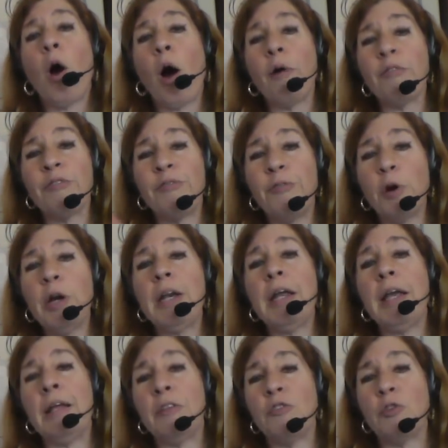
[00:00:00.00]
a foot
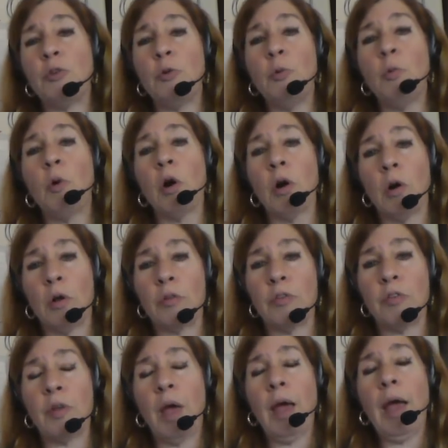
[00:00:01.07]
in two
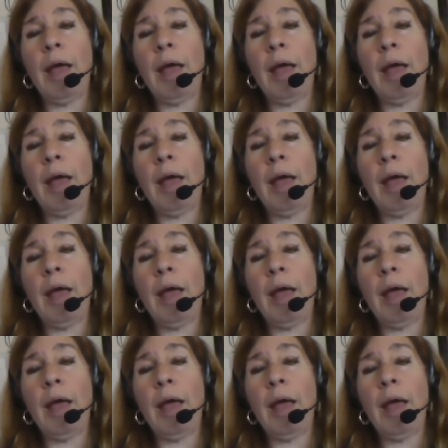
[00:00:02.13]
worlds.